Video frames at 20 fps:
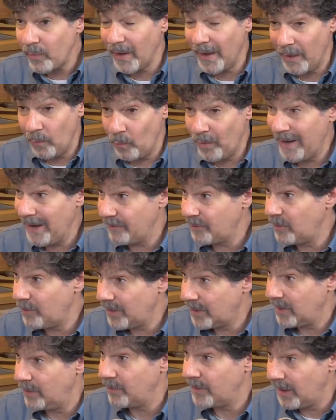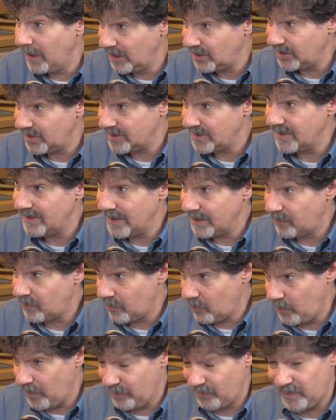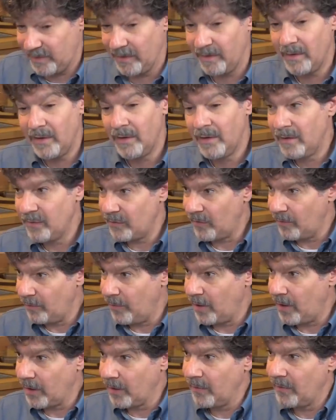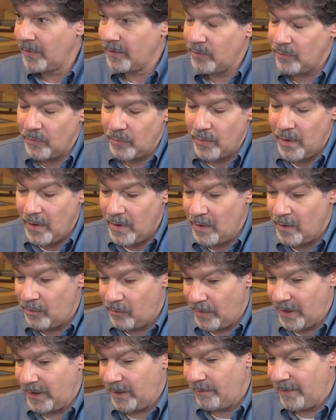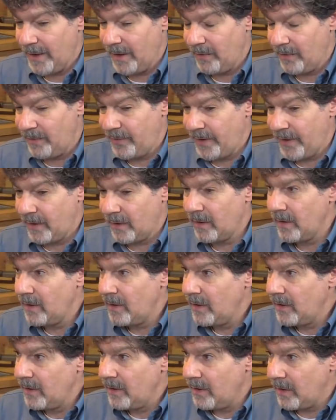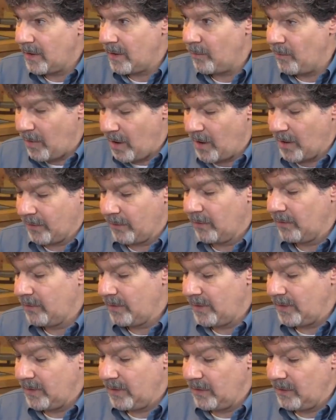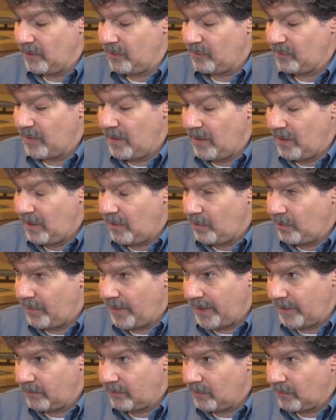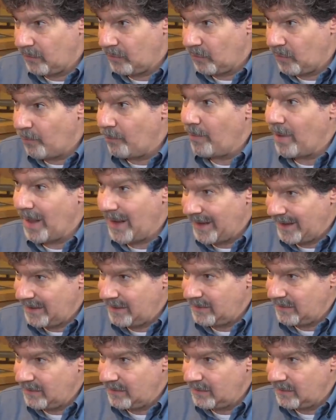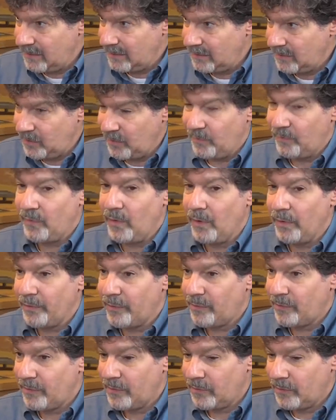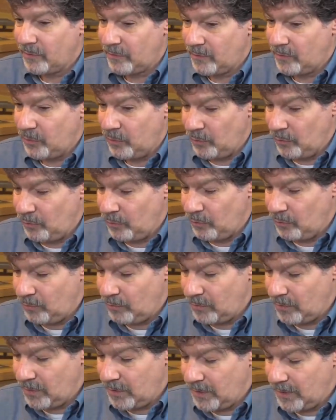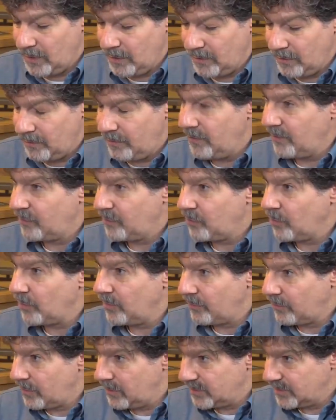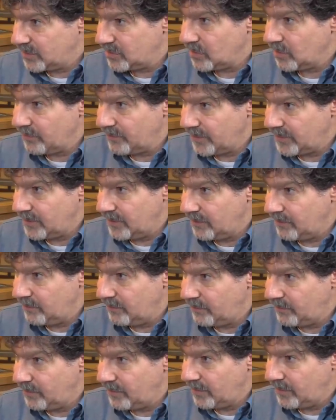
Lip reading: and we have to become conscious. And that's the question. So the model that you read about there, our model is that the mind defaults to this sort of conservative